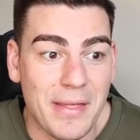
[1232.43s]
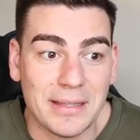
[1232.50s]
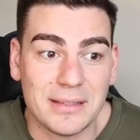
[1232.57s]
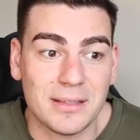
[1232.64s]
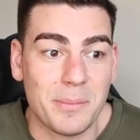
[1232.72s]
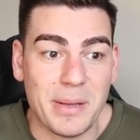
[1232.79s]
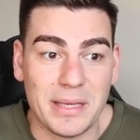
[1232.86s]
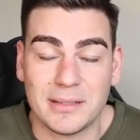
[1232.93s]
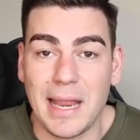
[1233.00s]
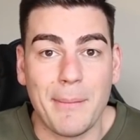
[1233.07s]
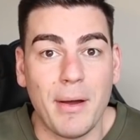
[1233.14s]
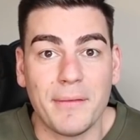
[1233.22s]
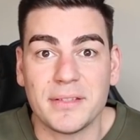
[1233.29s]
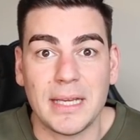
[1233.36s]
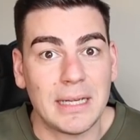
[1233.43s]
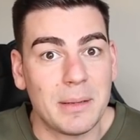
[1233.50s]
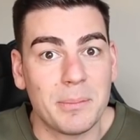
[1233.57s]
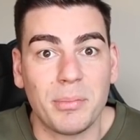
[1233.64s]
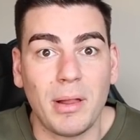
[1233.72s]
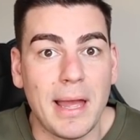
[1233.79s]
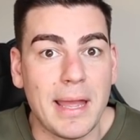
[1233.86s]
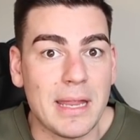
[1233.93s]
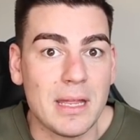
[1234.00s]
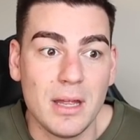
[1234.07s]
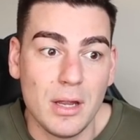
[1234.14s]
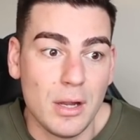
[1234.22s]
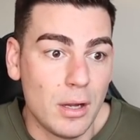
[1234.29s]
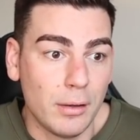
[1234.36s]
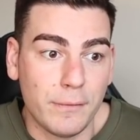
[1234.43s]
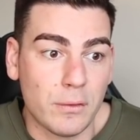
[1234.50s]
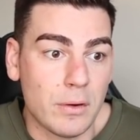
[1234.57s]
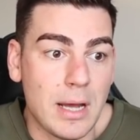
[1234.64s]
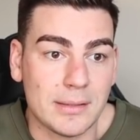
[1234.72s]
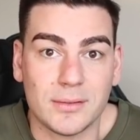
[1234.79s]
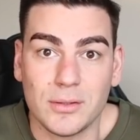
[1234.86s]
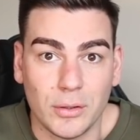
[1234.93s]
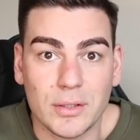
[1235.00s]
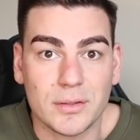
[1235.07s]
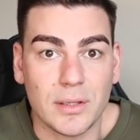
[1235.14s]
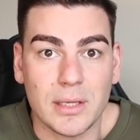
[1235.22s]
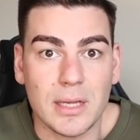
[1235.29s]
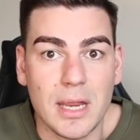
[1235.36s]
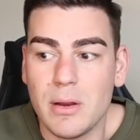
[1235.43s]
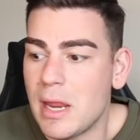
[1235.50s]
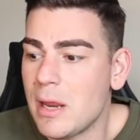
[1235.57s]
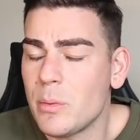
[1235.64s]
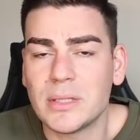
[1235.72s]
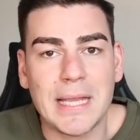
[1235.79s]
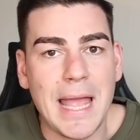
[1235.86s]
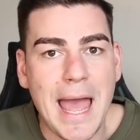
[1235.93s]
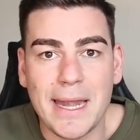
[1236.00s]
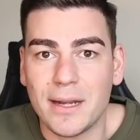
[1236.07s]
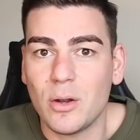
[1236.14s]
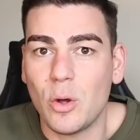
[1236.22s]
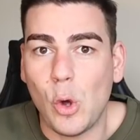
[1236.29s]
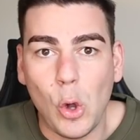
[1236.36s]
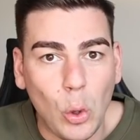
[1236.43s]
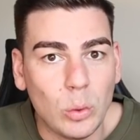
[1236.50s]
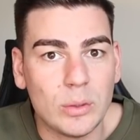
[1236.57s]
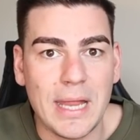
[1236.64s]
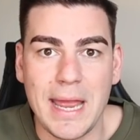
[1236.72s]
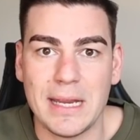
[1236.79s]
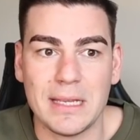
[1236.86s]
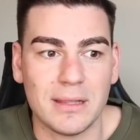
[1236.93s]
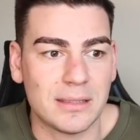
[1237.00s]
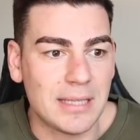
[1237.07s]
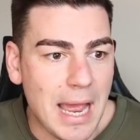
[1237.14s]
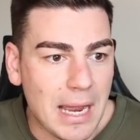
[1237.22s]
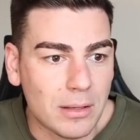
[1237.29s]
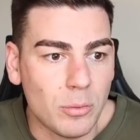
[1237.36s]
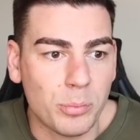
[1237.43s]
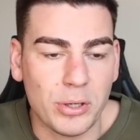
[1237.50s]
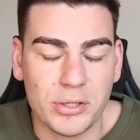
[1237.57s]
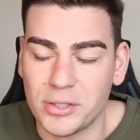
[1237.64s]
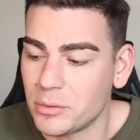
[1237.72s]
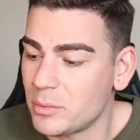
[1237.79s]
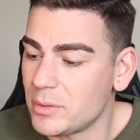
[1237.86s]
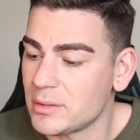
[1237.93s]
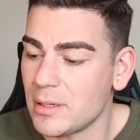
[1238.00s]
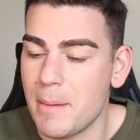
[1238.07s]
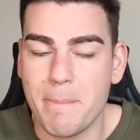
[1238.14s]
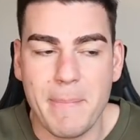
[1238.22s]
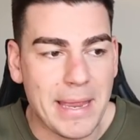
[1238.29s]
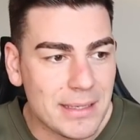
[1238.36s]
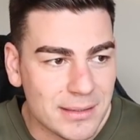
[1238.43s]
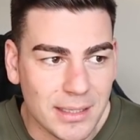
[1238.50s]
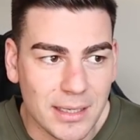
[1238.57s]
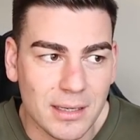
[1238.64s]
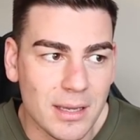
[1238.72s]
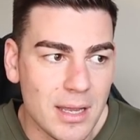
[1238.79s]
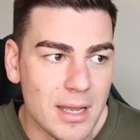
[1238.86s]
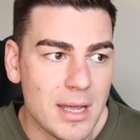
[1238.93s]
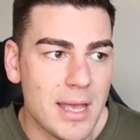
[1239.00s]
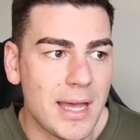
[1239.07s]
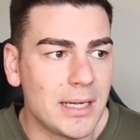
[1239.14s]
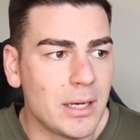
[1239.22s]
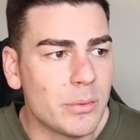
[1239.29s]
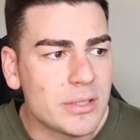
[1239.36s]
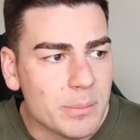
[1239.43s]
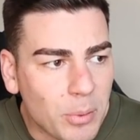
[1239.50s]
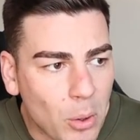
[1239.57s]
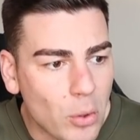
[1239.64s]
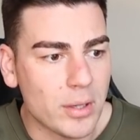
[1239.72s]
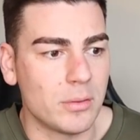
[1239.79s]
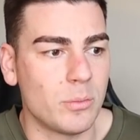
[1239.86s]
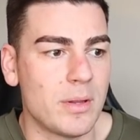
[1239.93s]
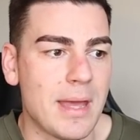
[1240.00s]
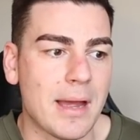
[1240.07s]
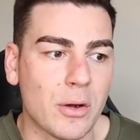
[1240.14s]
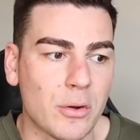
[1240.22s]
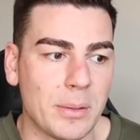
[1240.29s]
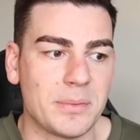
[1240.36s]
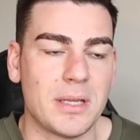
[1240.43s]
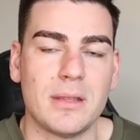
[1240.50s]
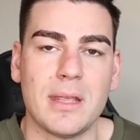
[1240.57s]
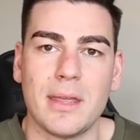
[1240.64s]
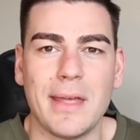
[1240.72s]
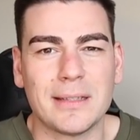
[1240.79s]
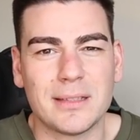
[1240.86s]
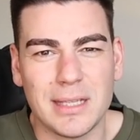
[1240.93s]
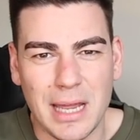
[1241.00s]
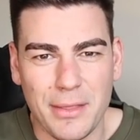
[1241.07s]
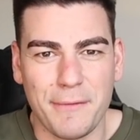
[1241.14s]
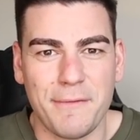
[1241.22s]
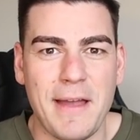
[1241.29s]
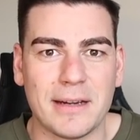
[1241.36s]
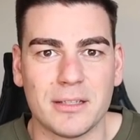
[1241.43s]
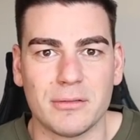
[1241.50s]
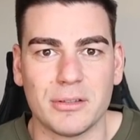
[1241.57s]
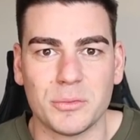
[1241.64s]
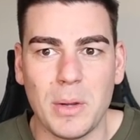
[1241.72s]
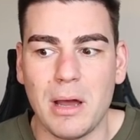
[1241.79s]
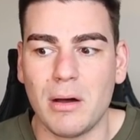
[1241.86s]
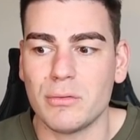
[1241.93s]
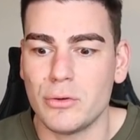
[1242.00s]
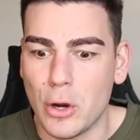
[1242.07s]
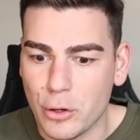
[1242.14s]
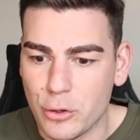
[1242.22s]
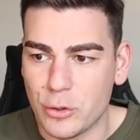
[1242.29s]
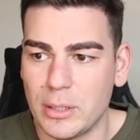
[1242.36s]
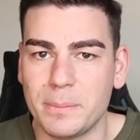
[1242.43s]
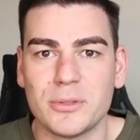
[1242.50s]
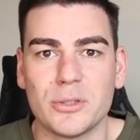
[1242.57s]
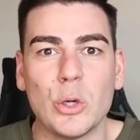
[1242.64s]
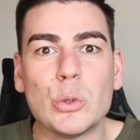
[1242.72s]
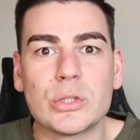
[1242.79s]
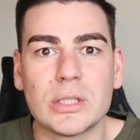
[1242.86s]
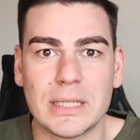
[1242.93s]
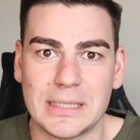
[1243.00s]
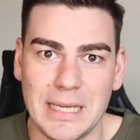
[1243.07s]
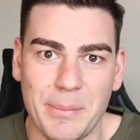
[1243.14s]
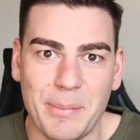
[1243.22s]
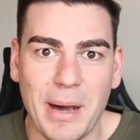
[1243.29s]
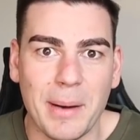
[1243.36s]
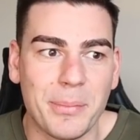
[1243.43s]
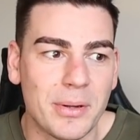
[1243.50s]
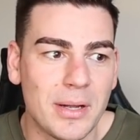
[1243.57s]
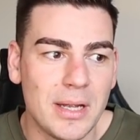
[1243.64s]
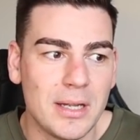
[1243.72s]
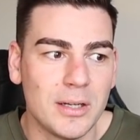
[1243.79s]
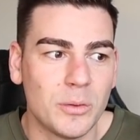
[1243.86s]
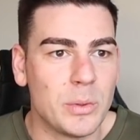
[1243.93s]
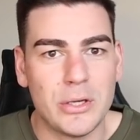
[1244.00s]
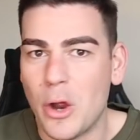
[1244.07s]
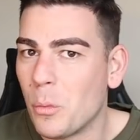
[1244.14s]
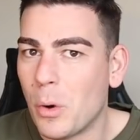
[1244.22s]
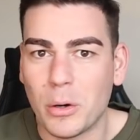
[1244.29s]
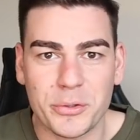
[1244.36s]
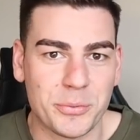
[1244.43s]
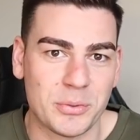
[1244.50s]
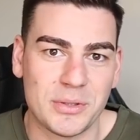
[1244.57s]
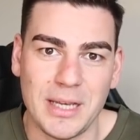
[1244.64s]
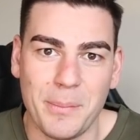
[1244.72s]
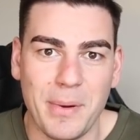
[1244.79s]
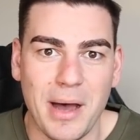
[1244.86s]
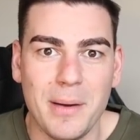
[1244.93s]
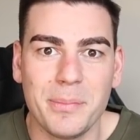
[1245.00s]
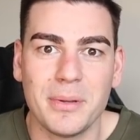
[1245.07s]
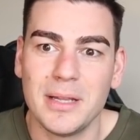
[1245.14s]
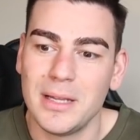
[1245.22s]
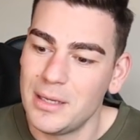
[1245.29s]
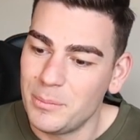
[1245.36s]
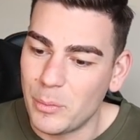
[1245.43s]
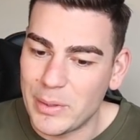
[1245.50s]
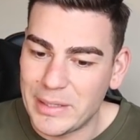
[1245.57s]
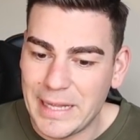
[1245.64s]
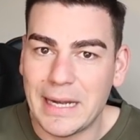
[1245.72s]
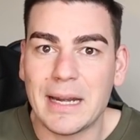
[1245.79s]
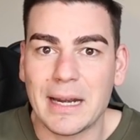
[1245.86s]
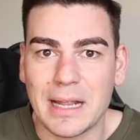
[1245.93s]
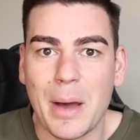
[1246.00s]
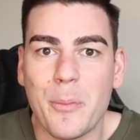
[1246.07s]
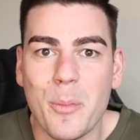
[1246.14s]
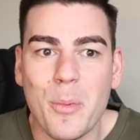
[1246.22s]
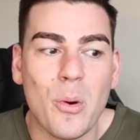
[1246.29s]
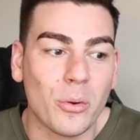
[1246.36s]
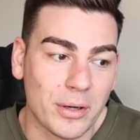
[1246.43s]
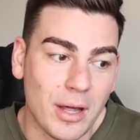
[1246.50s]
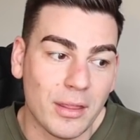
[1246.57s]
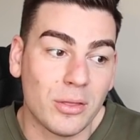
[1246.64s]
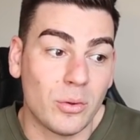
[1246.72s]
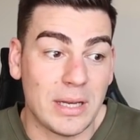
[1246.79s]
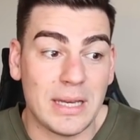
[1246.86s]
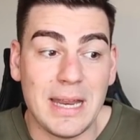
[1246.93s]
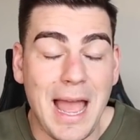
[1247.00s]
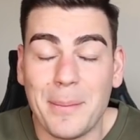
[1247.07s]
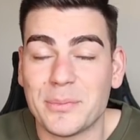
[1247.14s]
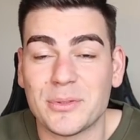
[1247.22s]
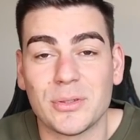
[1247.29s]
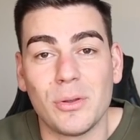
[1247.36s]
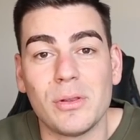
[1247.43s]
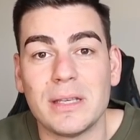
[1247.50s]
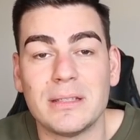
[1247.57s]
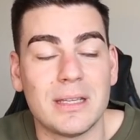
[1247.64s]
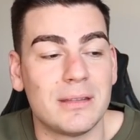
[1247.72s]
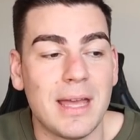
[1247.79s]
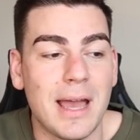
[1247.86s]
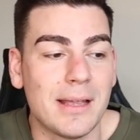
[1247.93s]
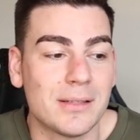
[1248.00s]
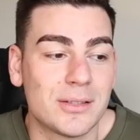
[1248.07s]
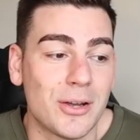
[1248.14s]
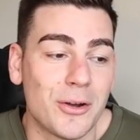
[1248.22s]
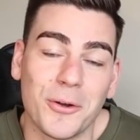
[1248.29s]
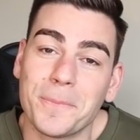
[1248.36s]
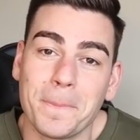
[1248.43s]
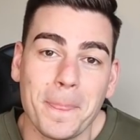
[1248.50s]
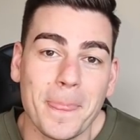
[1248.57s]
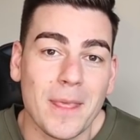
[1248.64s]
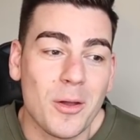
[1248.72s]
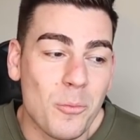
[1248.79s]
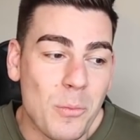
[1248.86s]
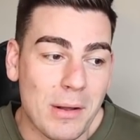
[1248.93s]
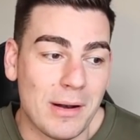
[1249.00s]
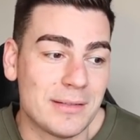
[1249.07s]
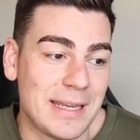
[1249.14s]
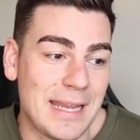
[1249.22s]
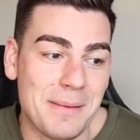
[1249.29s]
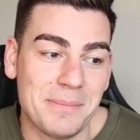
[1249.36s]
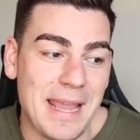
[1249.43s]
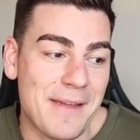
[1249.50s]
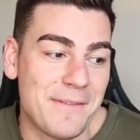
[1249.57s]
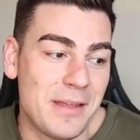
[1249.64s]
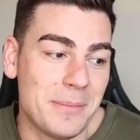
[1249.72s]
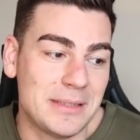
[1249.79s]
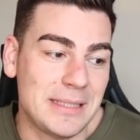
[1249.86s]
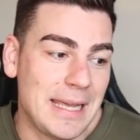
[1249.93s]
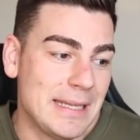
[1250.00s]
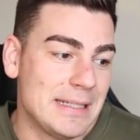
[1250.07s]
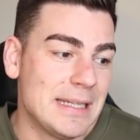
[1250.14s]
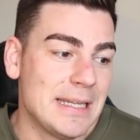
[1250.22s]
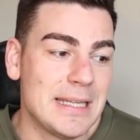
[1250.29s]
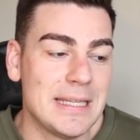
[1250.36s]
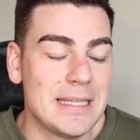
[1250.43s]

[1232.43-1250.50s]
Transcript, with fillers: That's the best game I've seen him play for us, honestly. He, he was at it all day. The tackle pressure was amazing, and it was important without Cripps in there. That's the other factor as well. No Cripps, who's going to step up? We know Walsh will step up, but we needed a couple more, and I thought he absolutely did that. So well done to him. Gave him a ten.